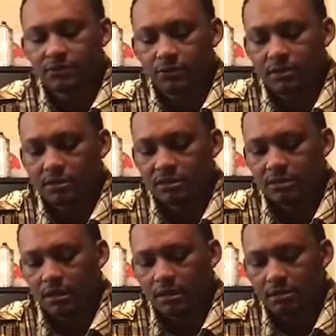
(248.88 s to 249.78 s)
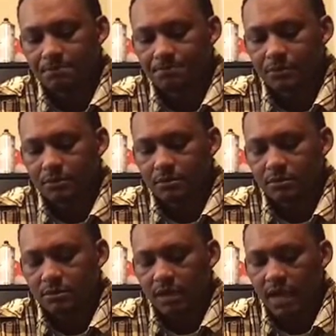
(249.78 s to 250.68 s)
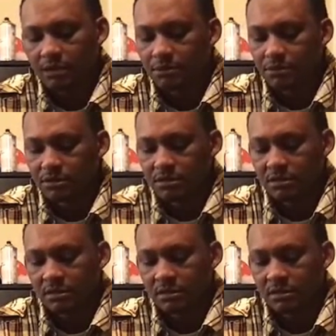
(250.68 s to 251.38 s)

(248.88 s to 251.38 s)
for these Hayabusas